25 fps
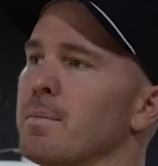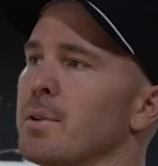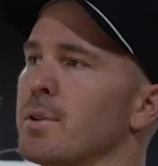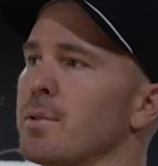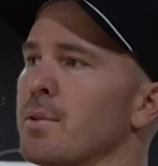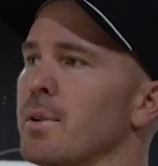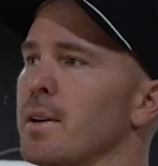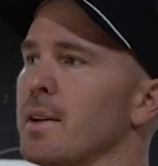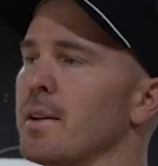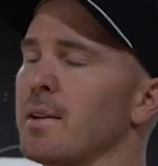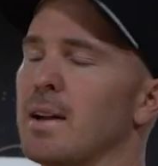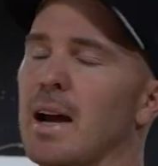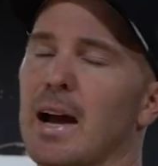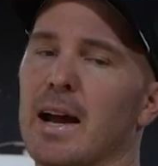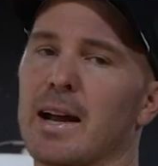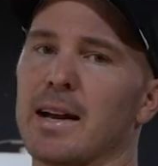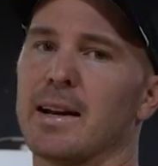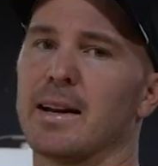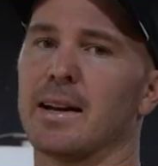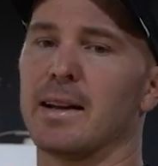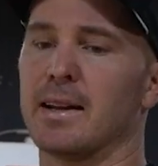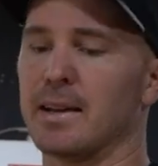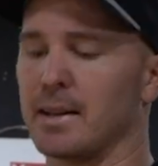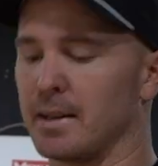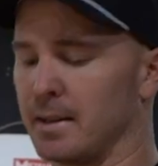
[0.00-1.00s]
between
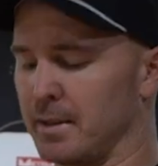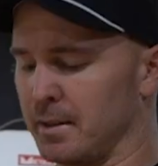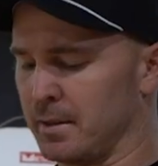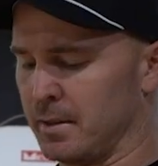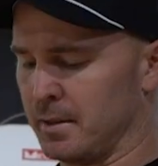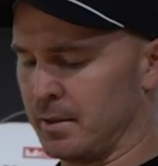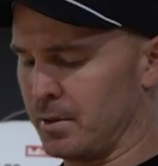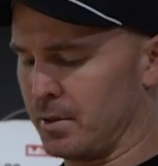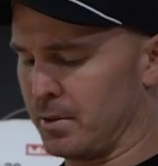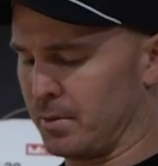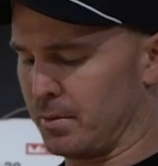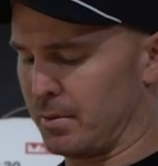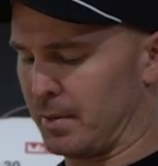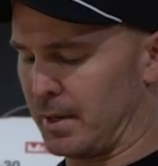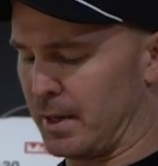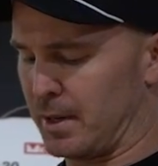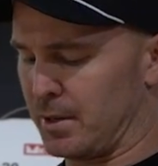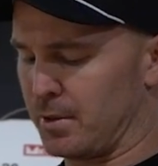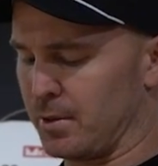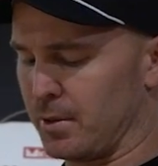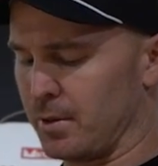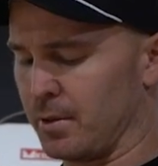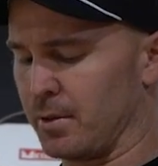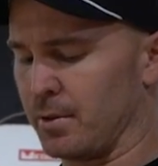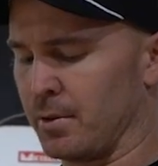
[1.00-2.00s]
18 and
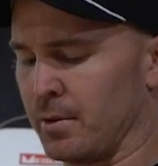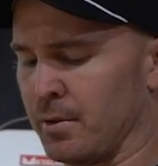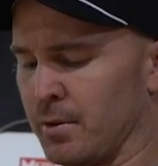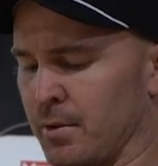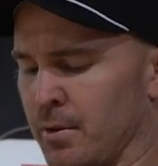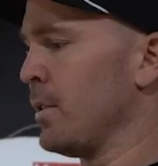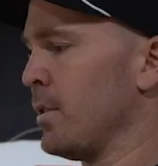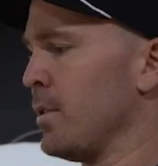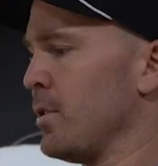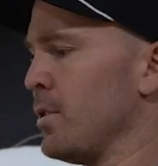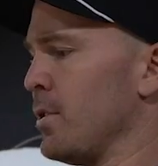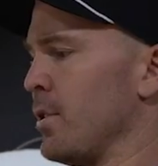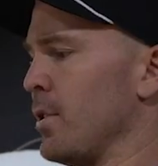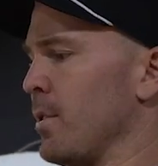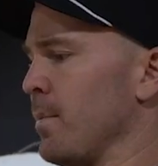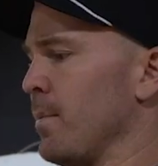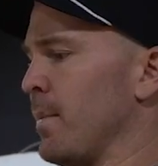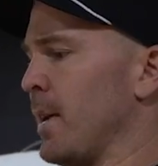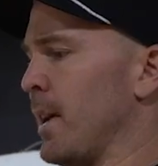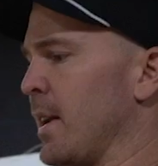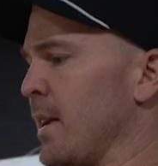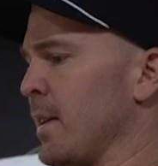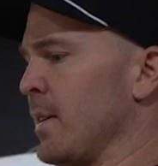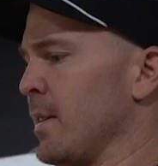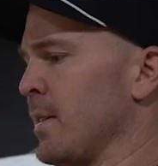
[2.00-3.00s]
22 Newton
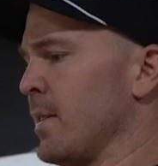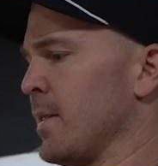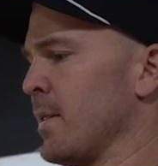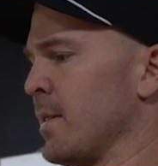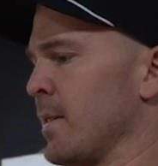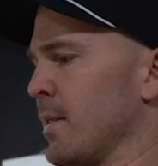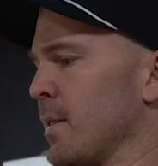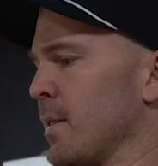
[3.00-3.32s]
meters.